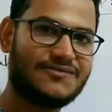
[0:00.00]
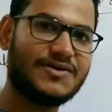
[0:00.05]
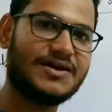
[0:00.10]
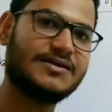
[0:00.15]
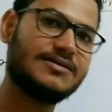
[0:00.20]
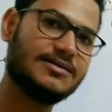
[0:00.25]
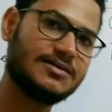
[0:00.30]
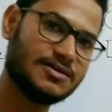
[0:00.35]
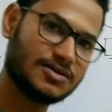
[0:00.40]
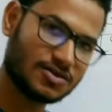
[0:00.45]

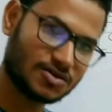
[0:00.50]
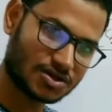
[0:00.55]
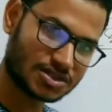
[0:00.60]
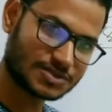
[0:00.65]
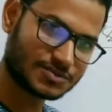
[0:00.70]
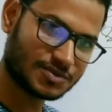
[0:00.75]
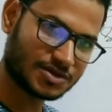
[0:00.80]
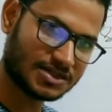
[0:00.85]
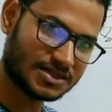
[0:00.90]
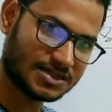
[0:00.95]
and
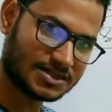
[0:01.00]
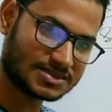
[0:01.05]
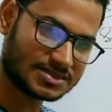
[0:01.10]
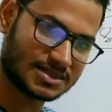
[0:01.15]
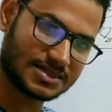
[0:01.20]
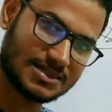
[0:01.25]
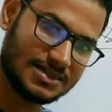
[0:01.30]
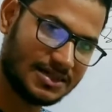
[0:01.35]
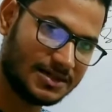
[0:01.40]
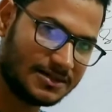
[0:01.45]

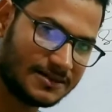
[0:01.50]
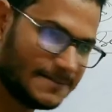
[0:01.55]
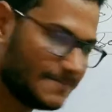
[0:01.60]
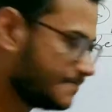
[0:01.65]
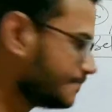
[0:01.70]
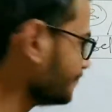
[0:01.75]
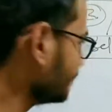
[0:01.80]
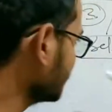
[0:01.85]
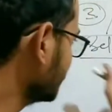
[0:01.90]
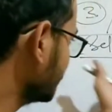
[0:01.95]
cross-pollination. Clear?
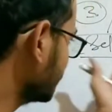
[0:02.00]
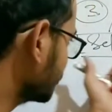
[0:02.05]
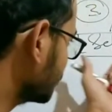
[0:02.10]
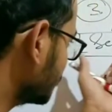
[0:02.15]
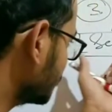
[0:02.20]
So